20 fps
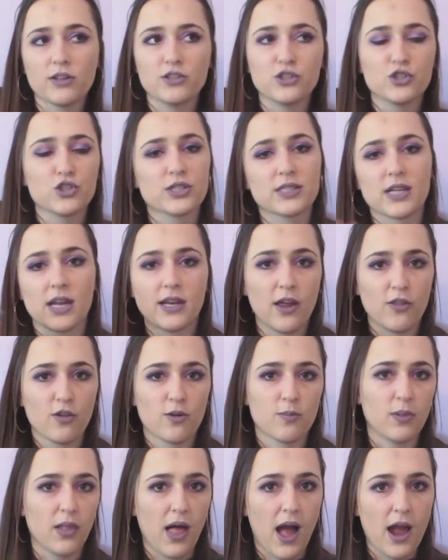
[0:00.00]
It's just
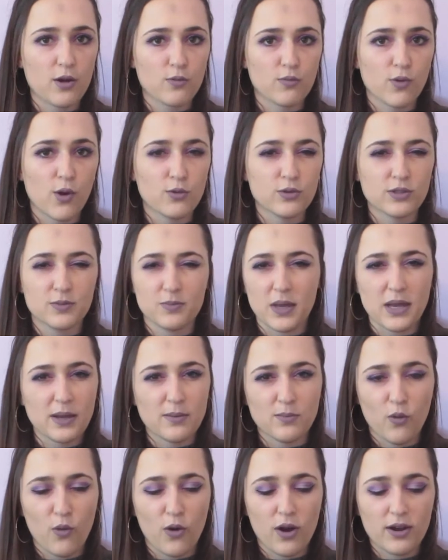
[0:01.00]
another black rose
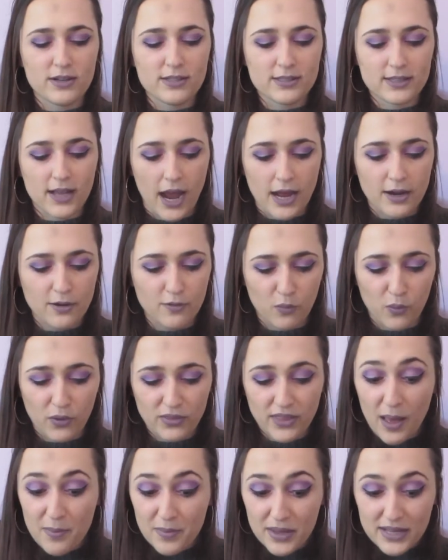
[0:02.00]
being born is kind of
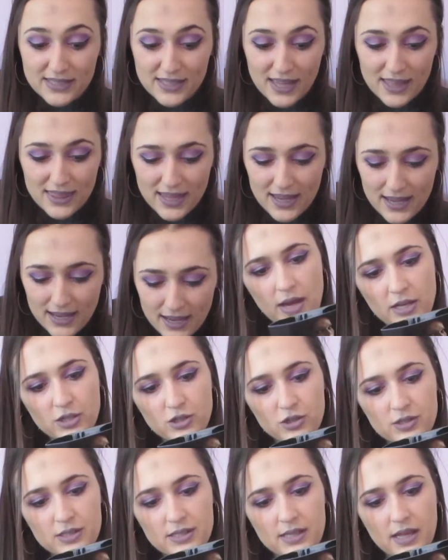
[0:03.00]
what that means, I think.
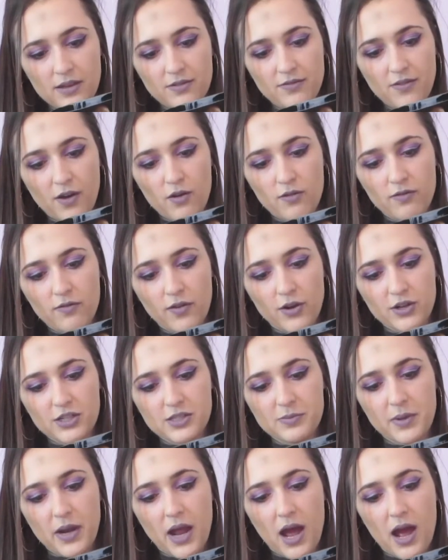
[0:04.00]
Angels, they fell
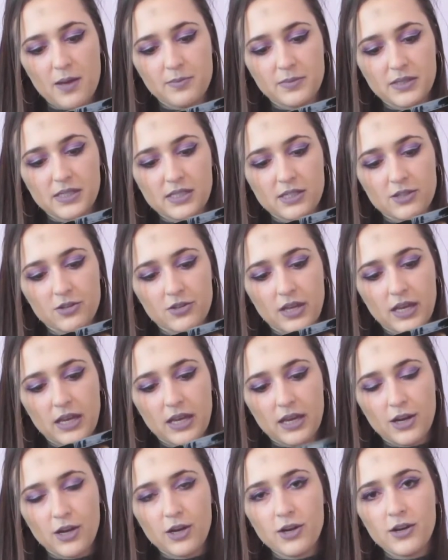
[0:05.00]
first, but I'm still
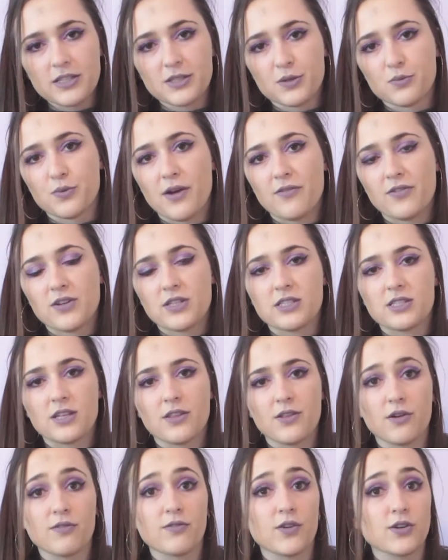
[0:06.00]
here is a reference
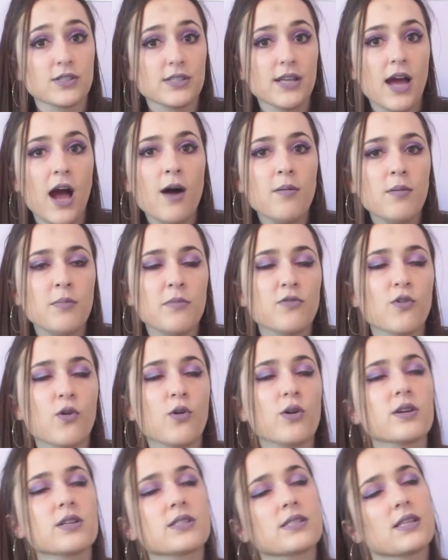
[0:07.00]
to their first album, of
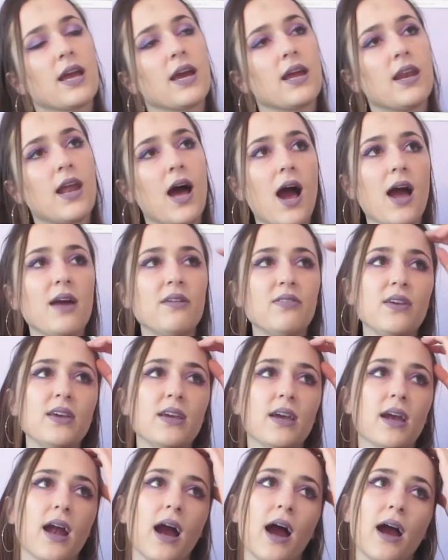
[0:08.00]
course. And I
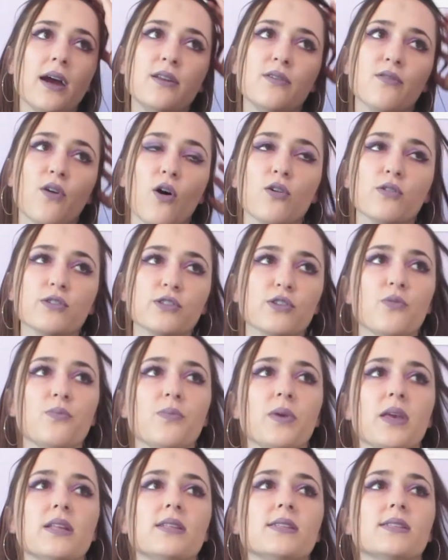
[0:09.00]
think it kind of also
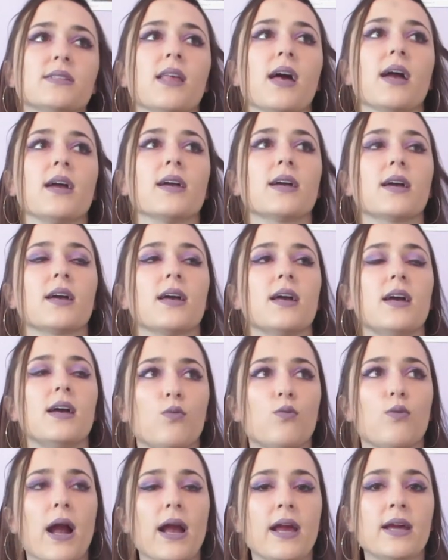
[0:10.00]
means like
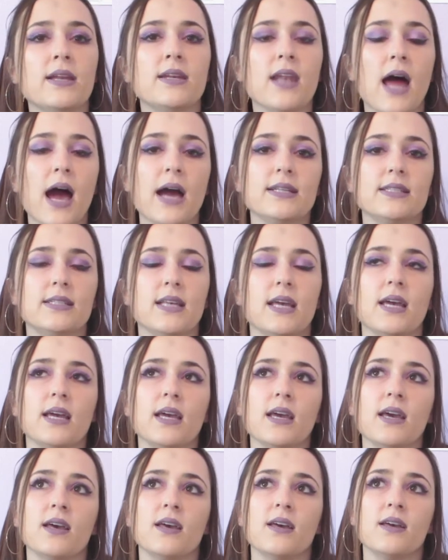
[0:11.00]

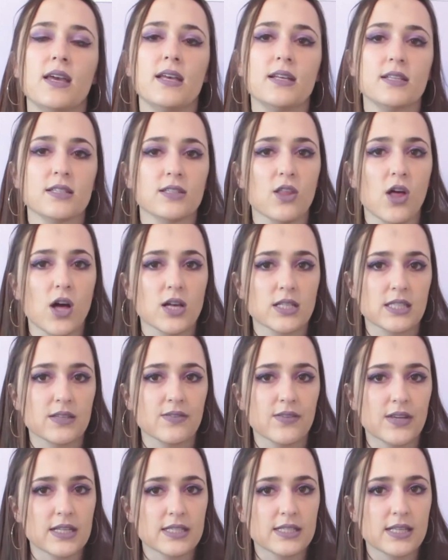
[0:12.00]
recognizing his loss
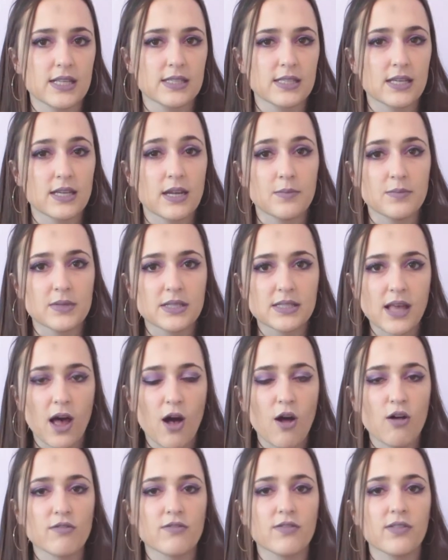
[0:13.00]
of innocence in
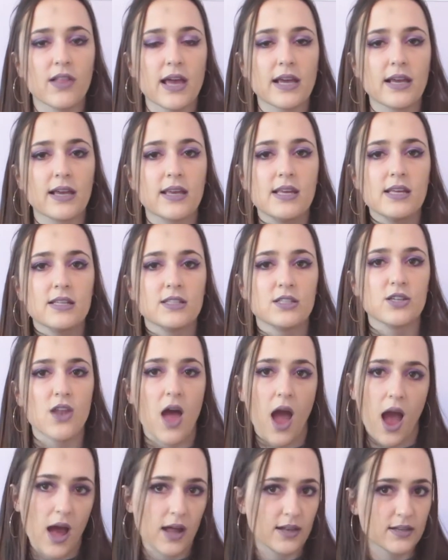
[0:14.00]
himself. Like he's
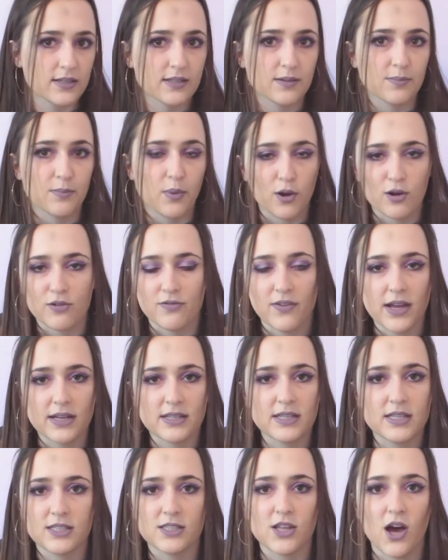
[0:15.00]
not
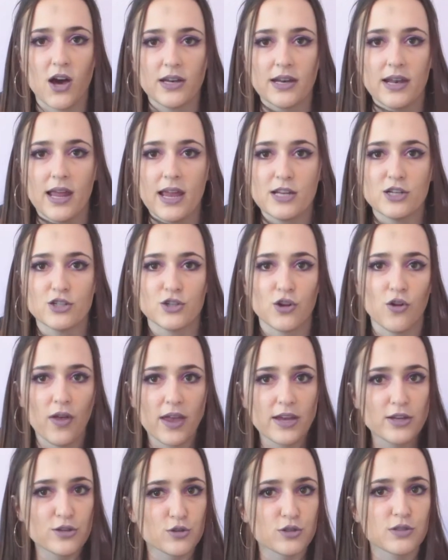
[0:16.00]
perfect. He's not an angel.
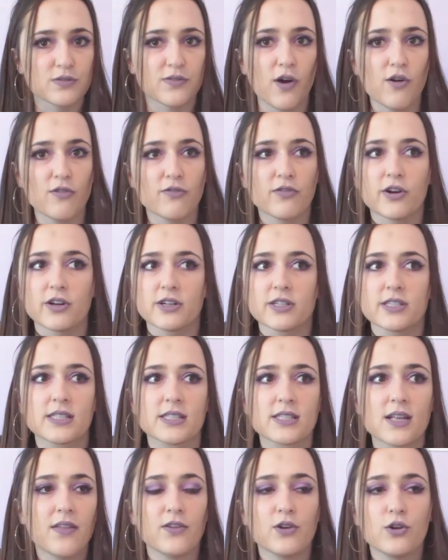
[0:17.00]
Angels fell
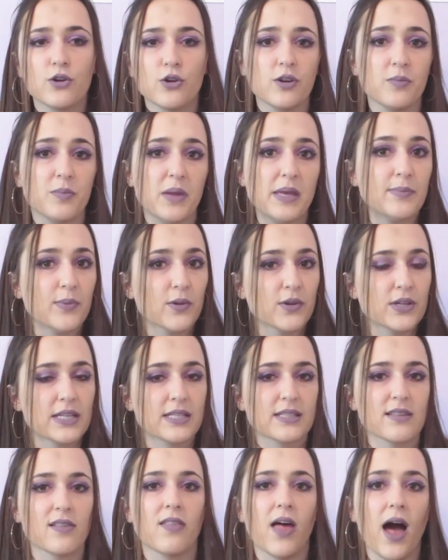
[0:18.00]
first. The good people in
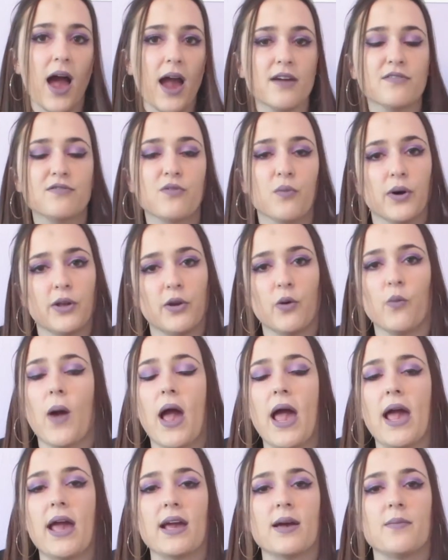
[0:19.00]
his life went
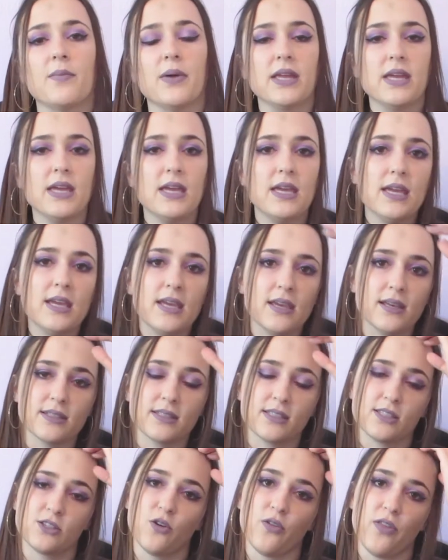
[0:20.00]
away, but he
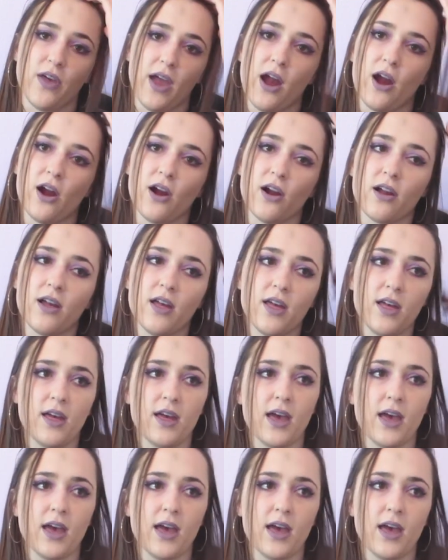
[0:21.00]
is still there.